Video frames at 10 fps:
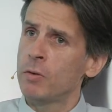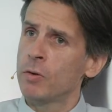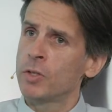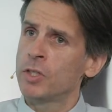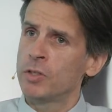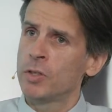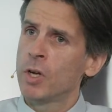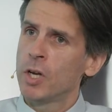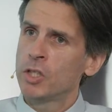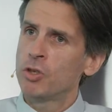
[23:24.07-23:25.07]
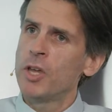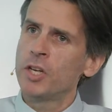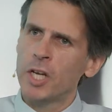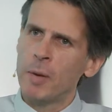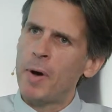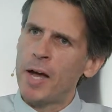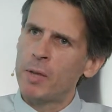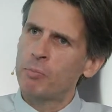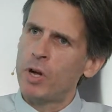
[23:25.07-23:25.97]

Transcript: Or is Tunisia like a pilot